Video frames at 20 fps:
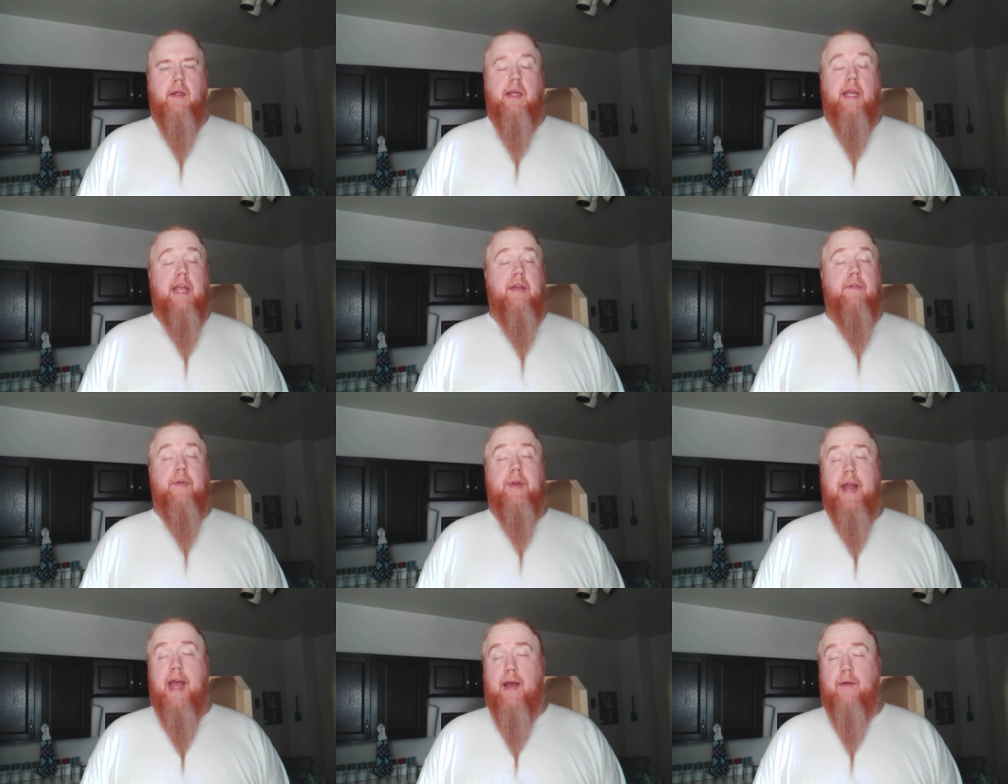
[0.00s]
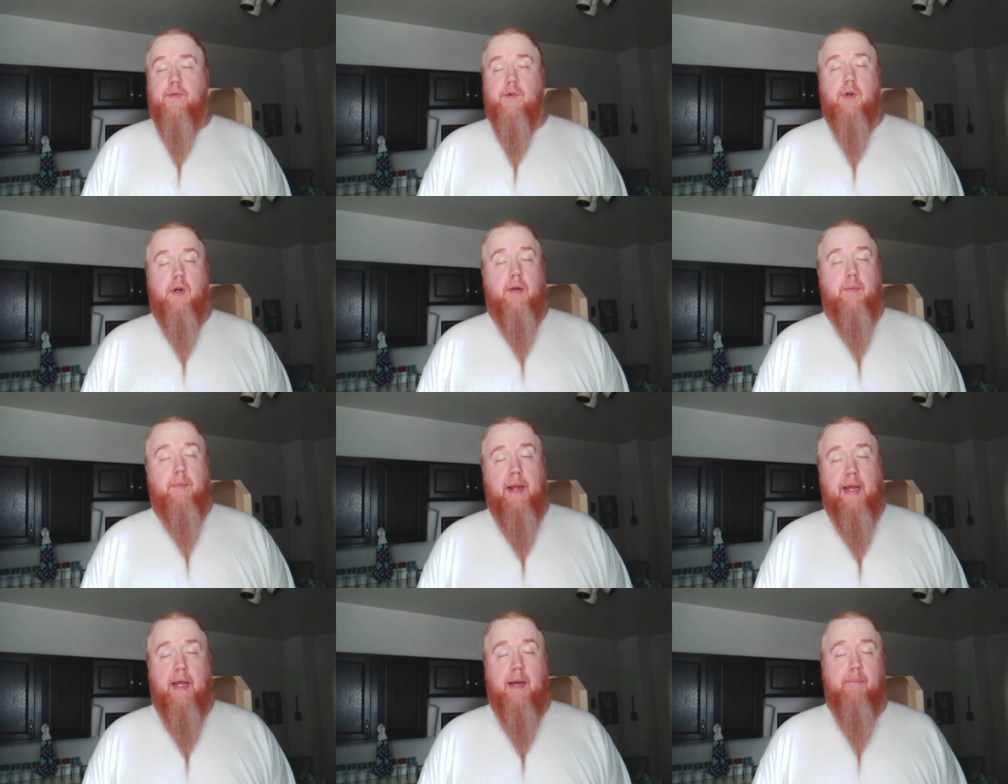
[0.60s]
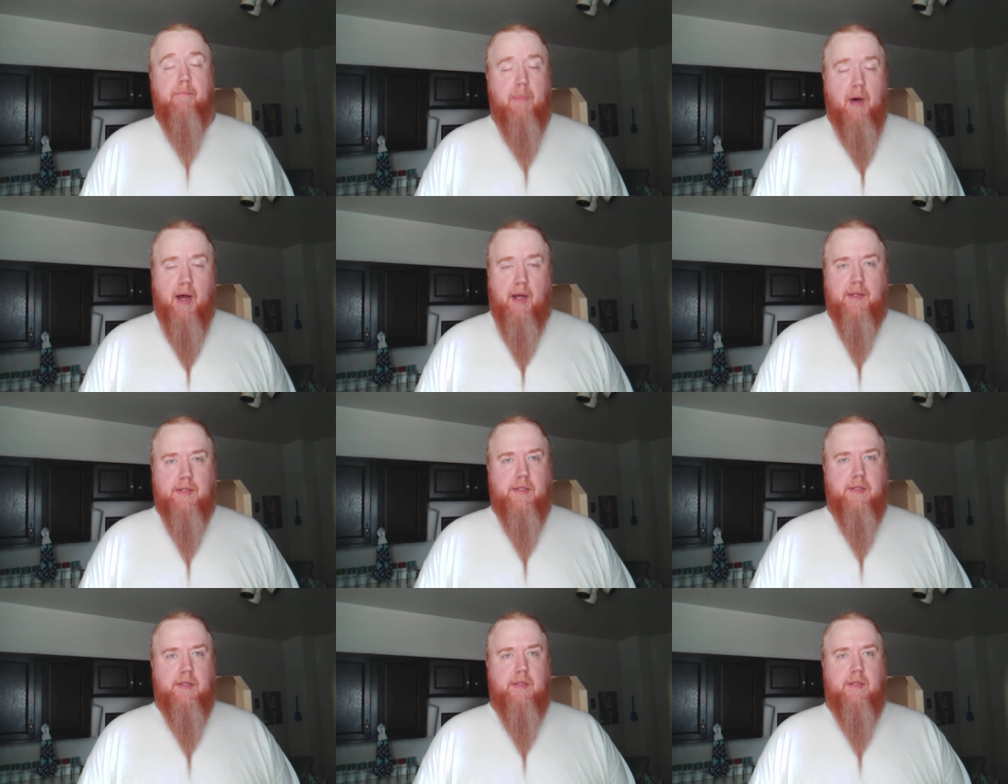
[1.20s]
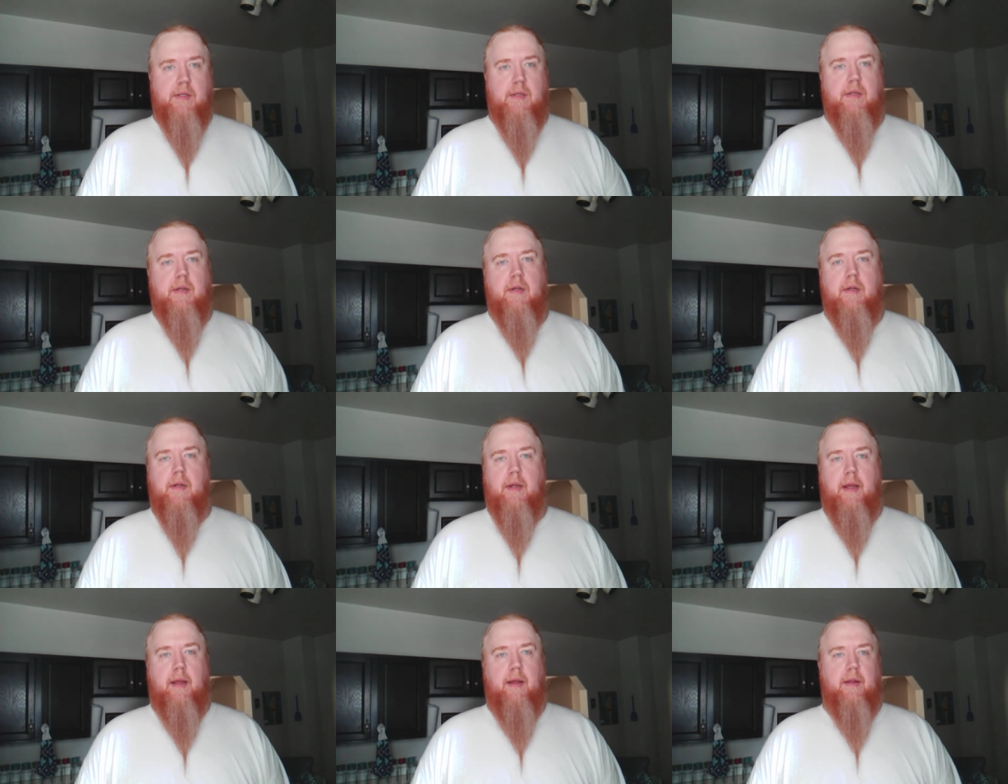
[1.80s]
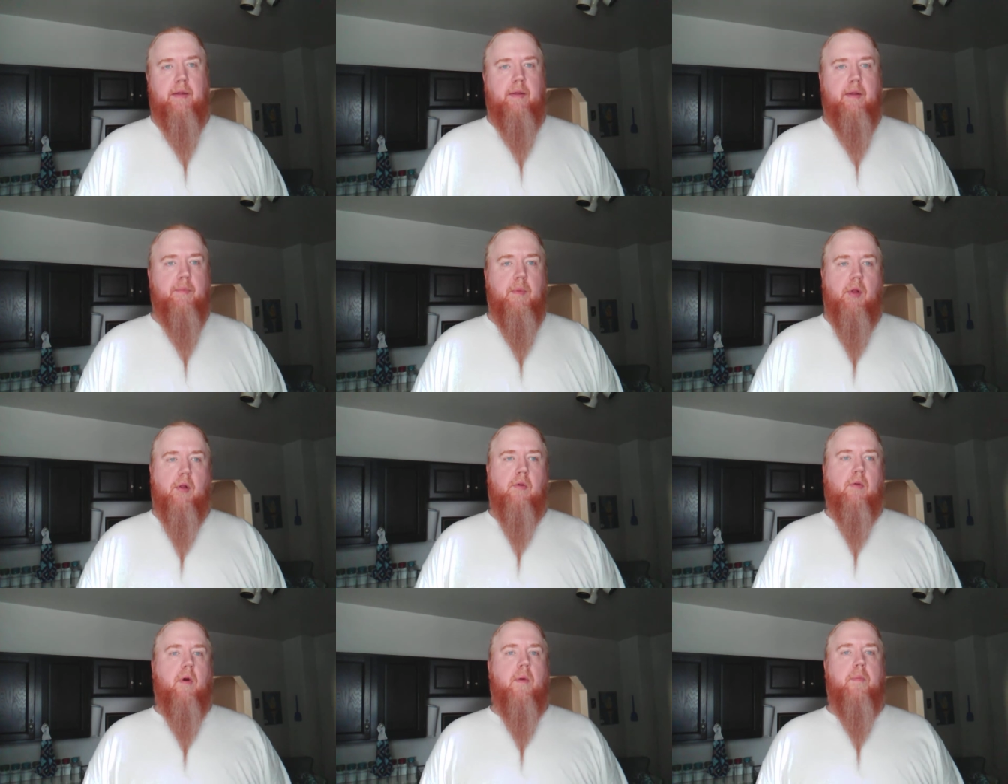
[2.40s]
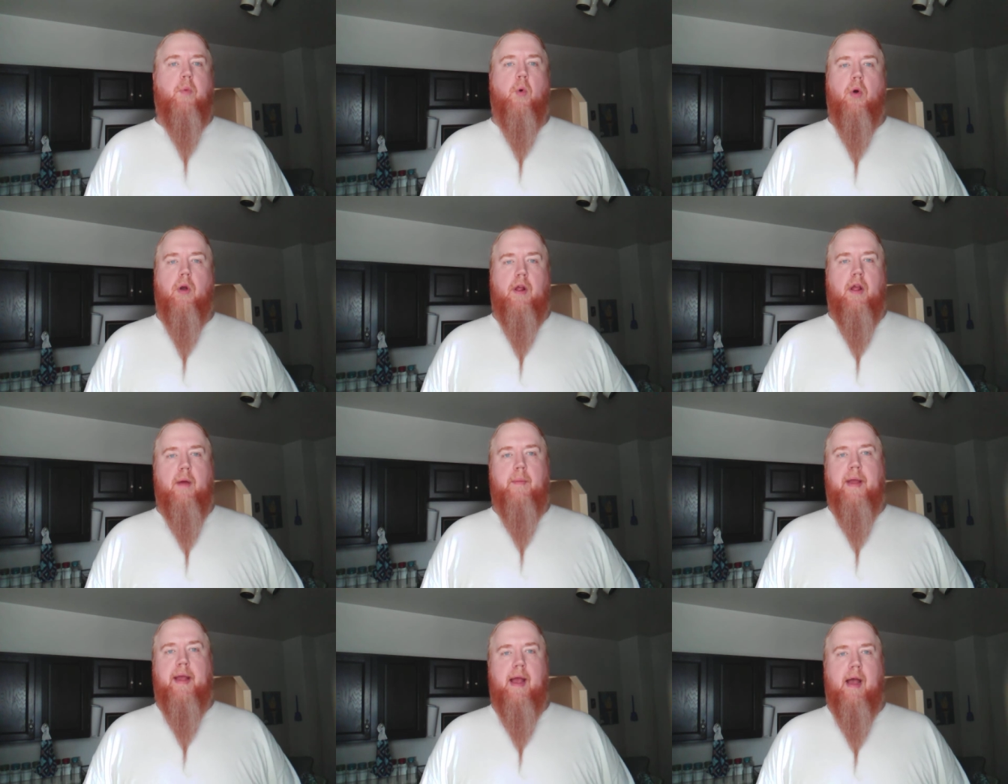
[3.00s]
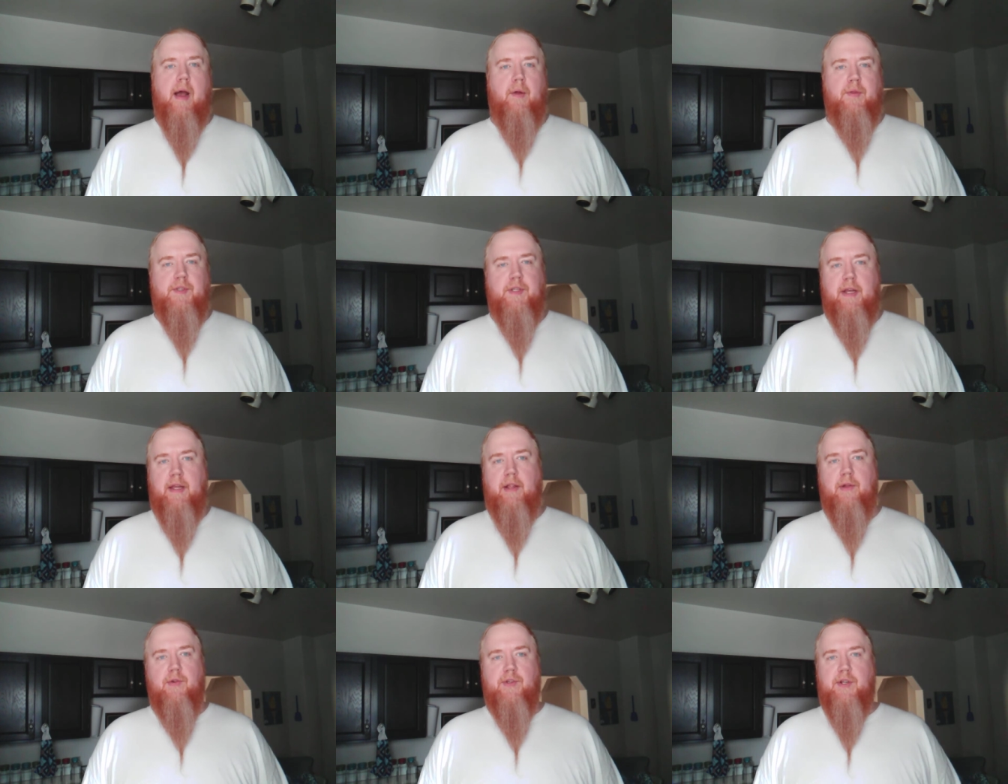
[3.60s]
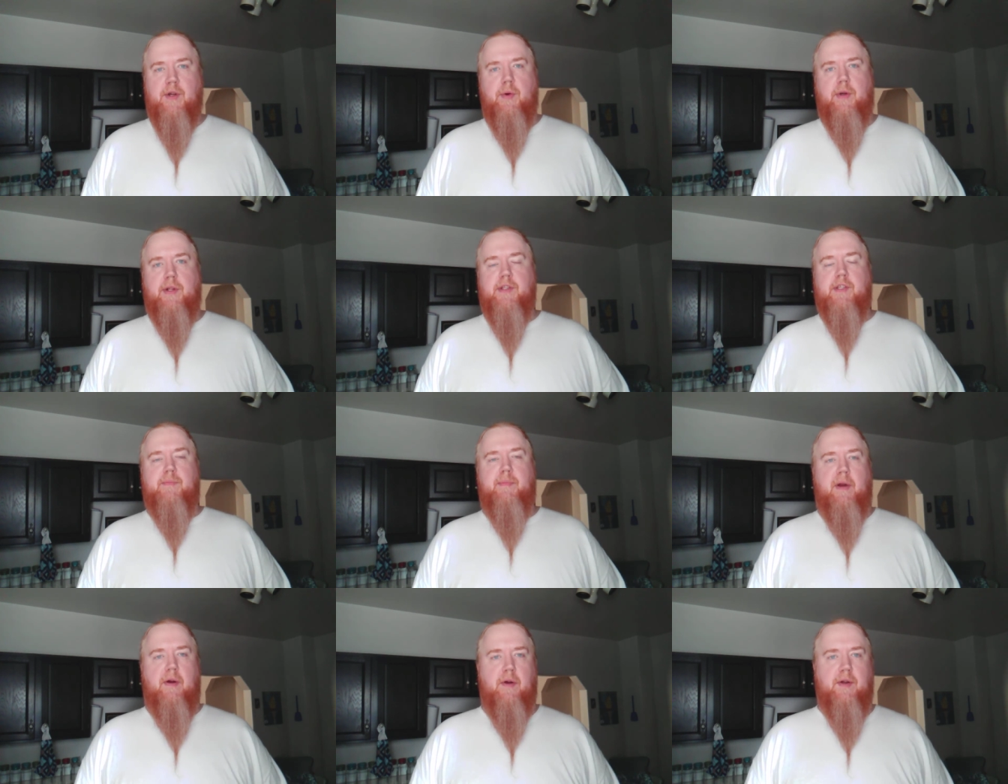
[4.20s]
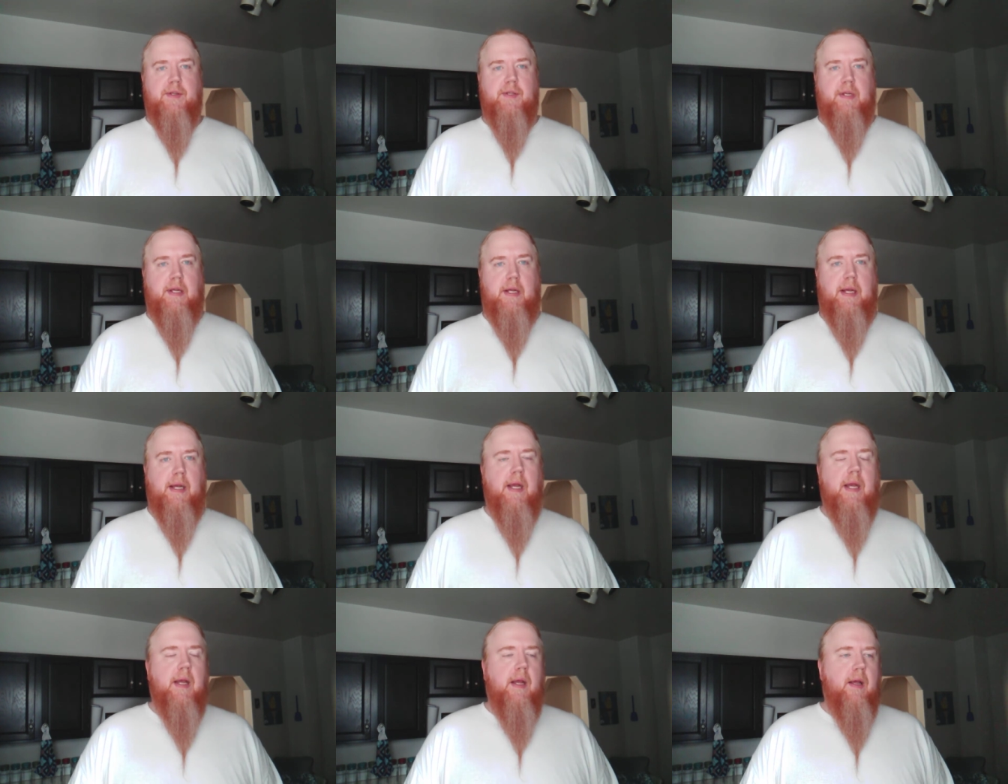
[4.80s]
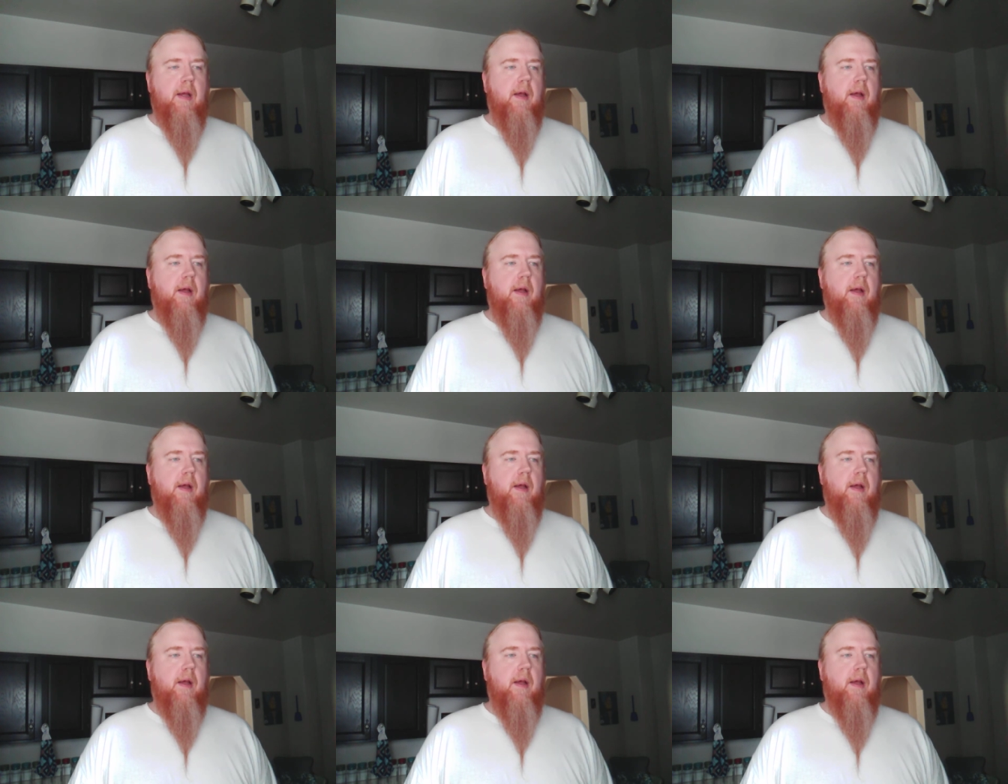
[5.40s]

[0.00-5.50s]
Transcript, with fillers: even after it being a bust and the Mueller report coming out saying there's no conspiracy.